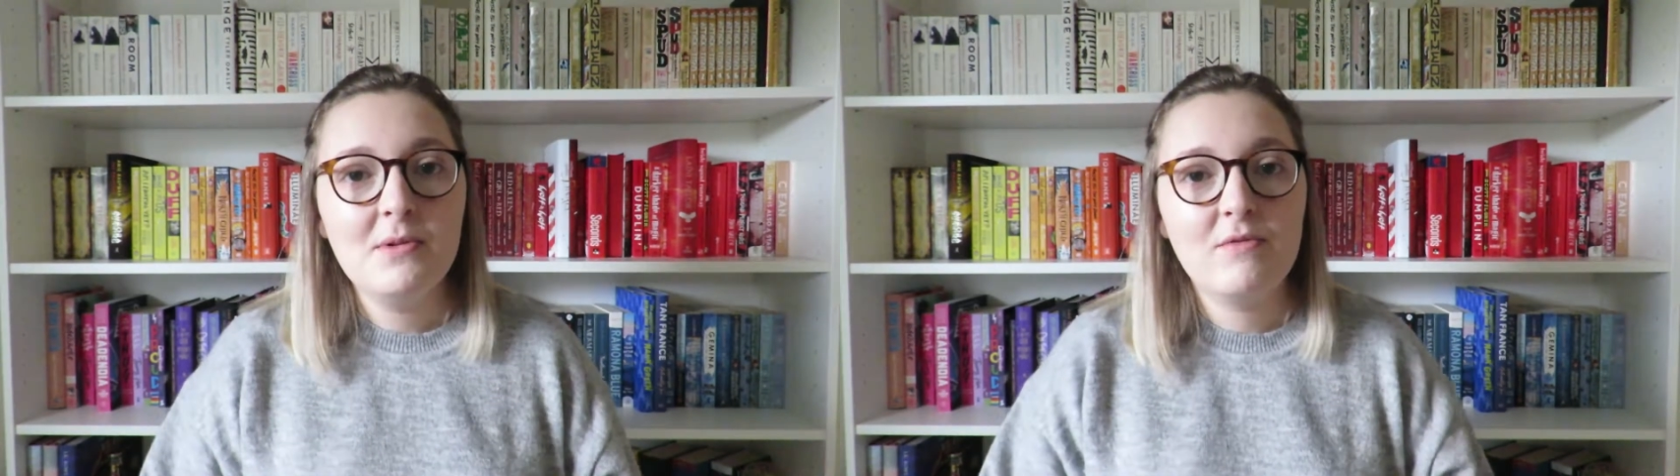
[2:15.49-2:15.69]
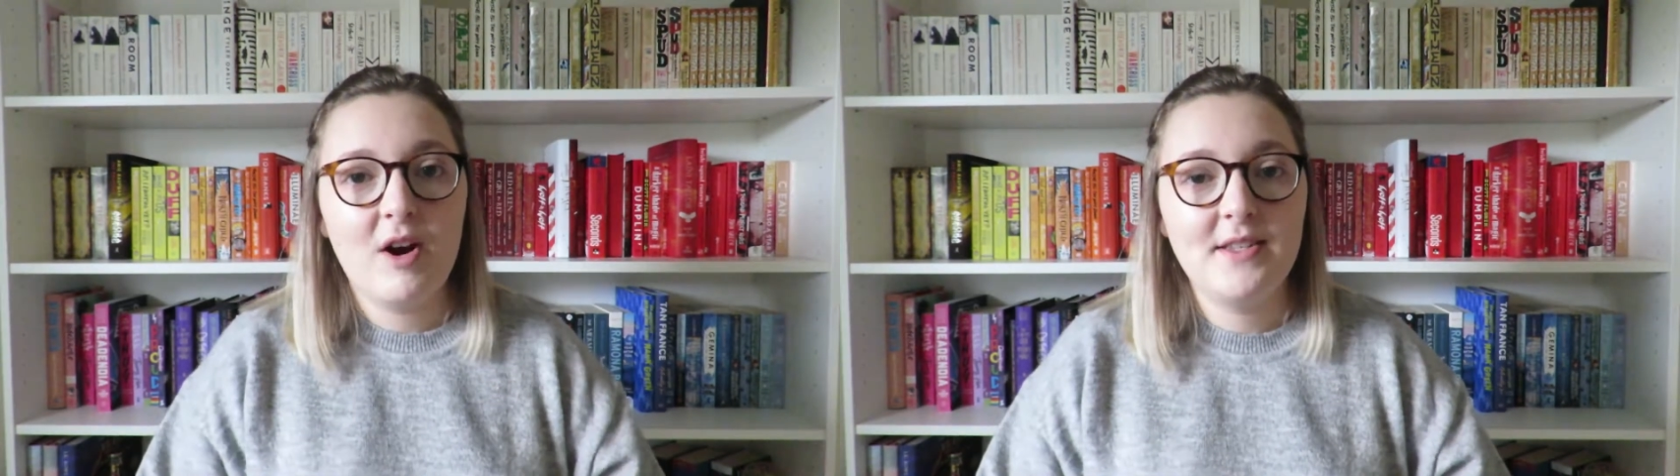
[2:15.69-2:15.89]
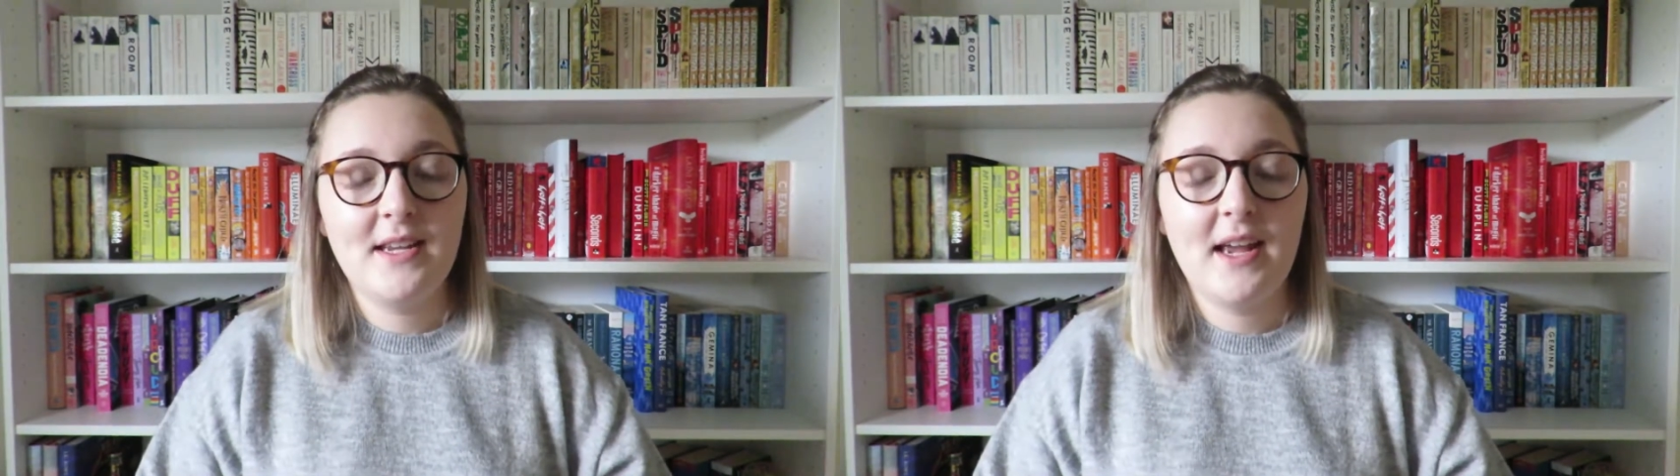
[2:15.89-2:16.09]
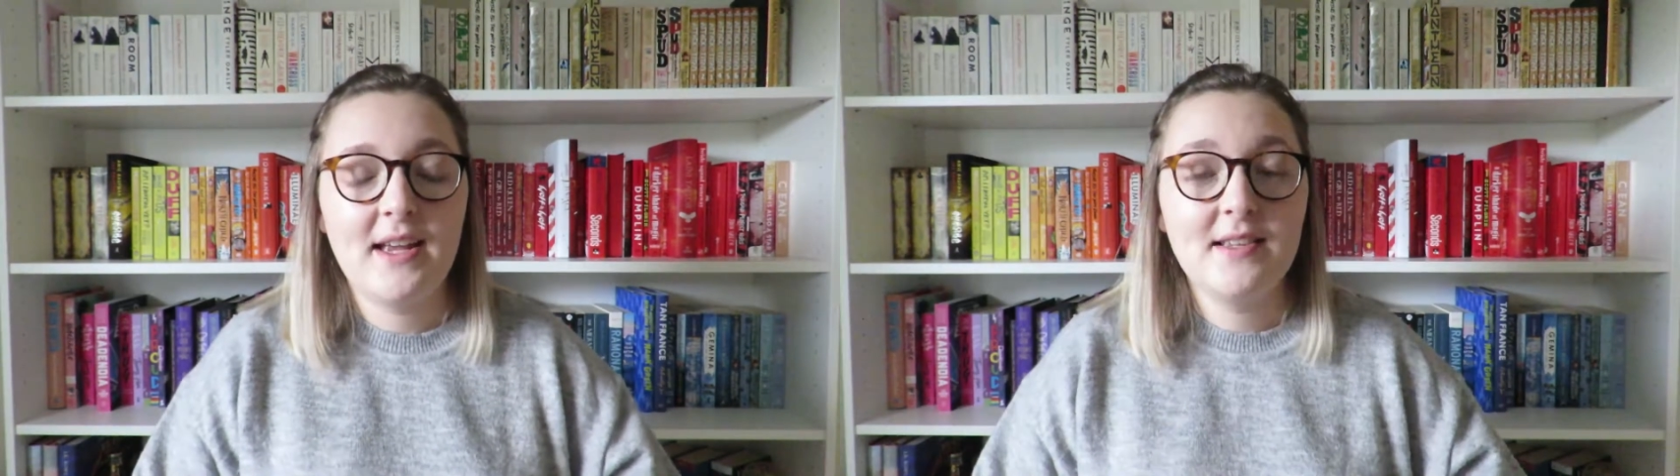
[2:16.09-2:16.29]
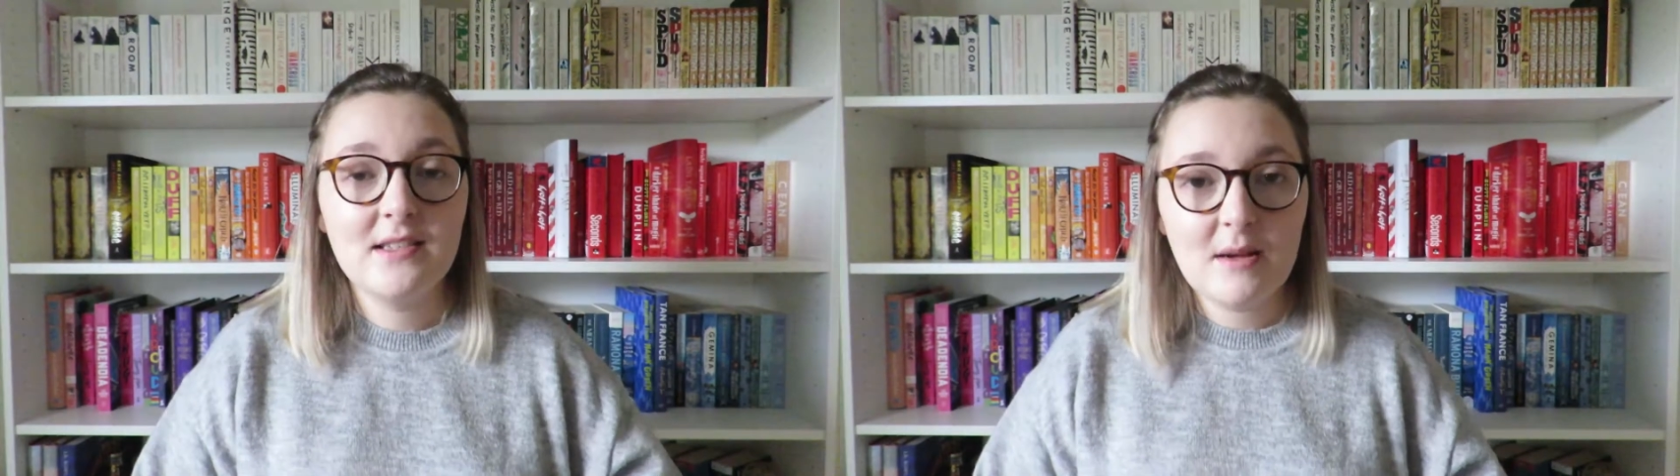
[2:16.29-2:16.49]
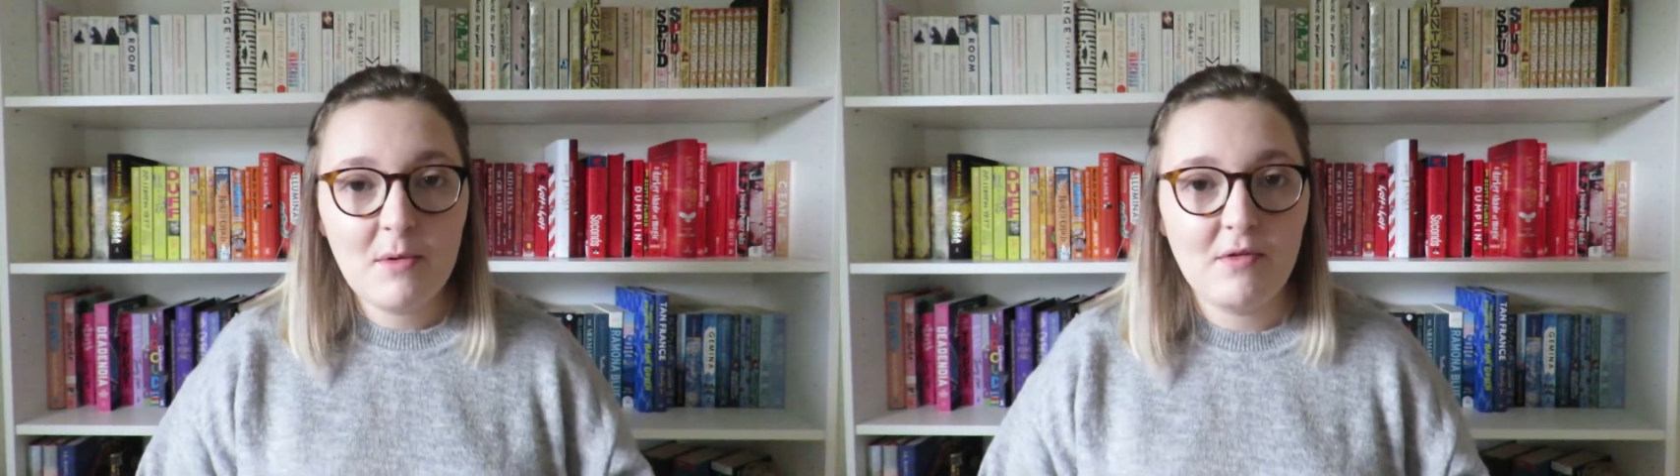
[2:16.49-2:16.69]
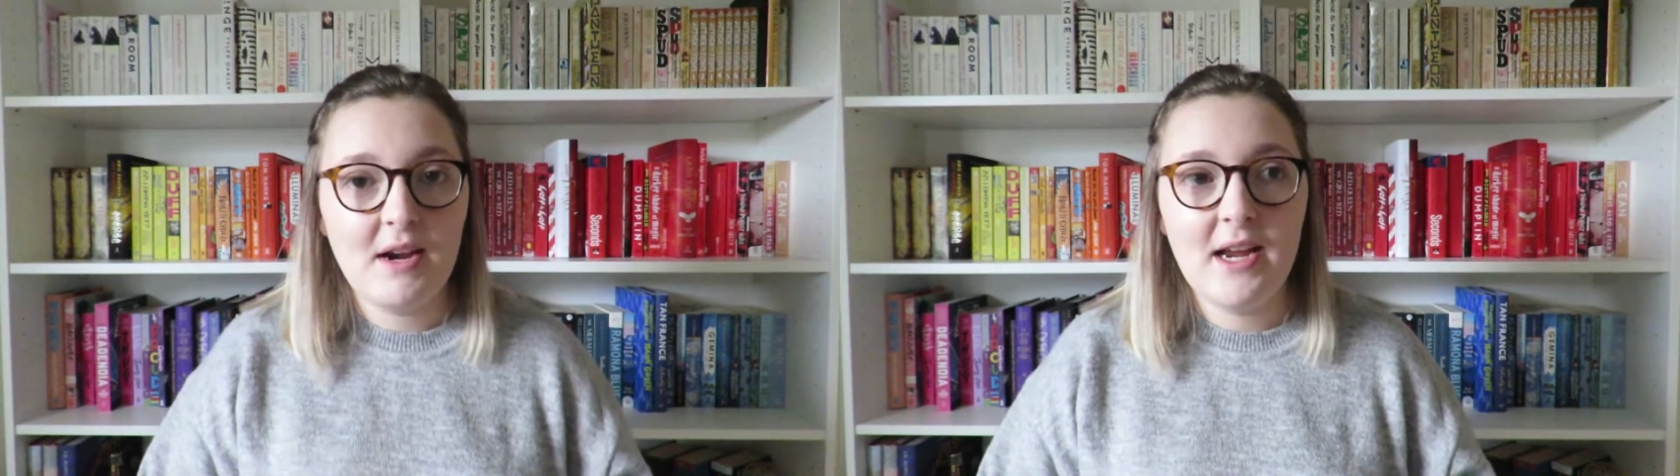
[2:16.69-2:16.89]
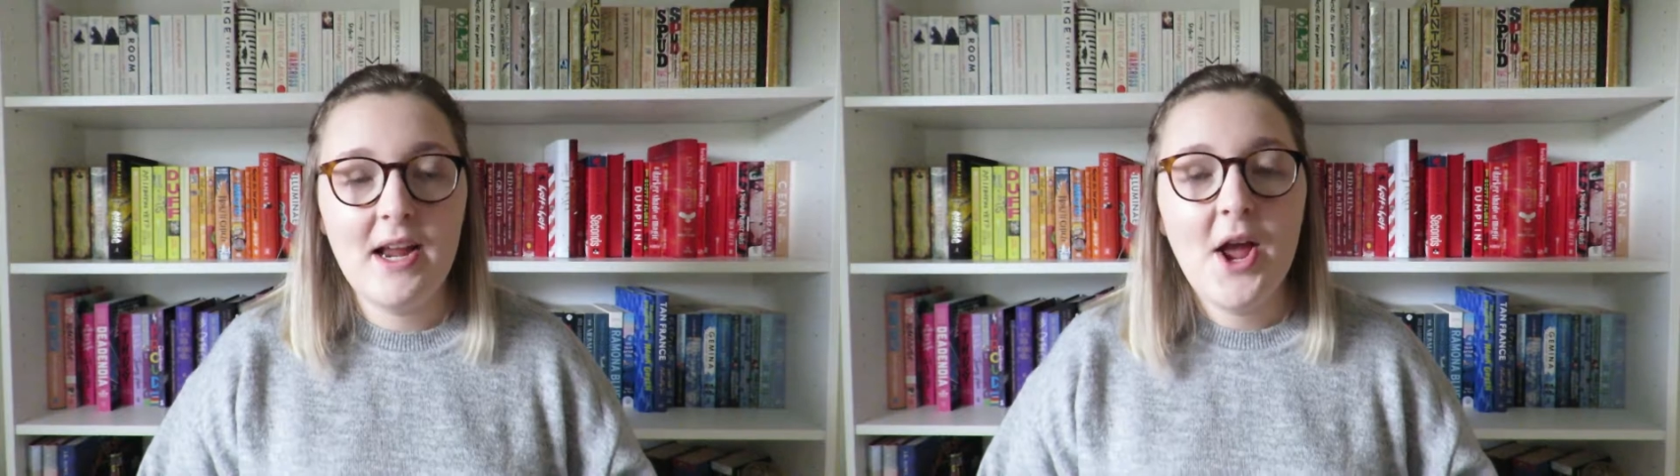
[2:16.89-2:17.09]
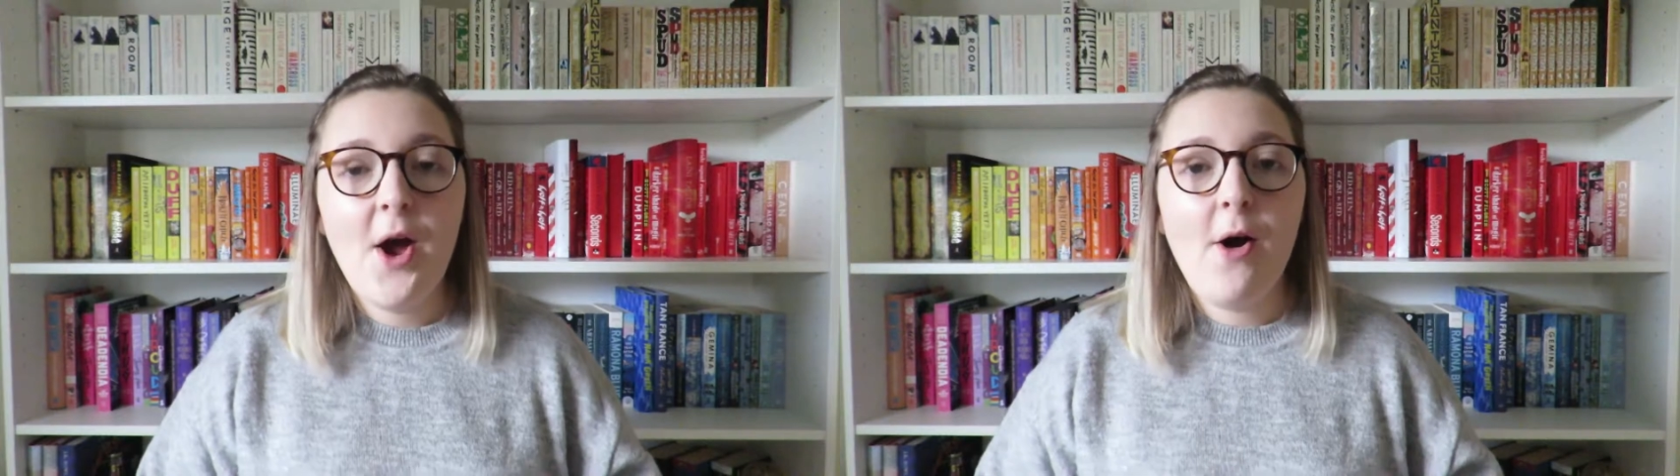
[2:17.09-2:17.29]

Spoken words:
was writing a summary